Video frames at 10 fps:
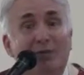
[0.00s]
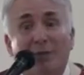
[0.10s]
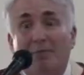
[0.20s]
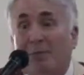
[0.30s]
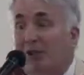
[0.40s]

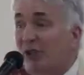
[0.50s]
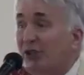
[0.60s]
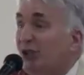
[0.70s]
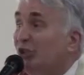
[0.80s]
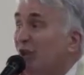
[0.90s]
Remember,
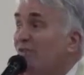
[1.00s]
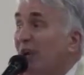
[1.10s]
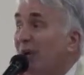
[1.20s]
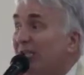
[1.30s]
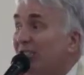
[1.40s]
this is the
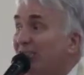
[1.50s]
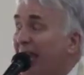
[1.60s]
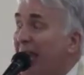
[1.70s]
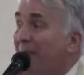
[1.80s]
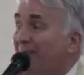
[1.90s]
very
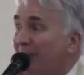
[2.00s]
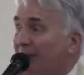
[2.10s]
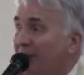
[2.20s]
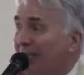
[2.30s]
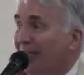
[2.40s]
same
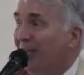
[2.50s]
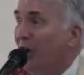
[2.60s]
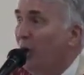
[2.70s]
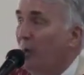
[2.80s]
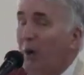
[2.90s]
building
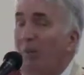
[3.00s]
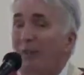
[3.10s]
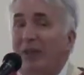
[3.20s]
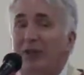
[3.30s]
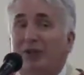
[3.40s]
where we
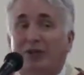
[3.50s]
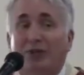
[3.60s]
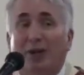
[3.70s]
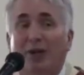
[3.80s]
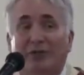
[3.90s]
read the
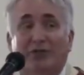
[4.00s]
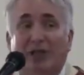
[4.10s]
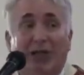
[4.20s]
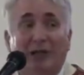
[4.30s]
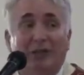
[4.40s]
story of
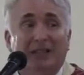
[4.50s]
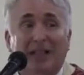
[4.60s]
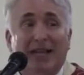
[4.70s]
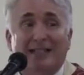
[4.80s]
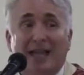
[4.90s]
Solomon
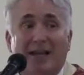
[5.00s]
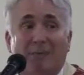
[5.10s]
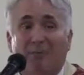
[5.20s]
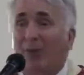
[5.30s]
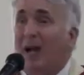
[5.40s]
laying down
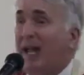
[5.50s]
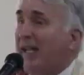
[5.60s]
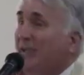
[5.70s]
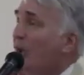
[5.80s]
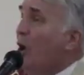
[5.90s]
and
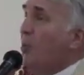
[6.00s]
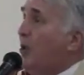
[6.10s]
praying,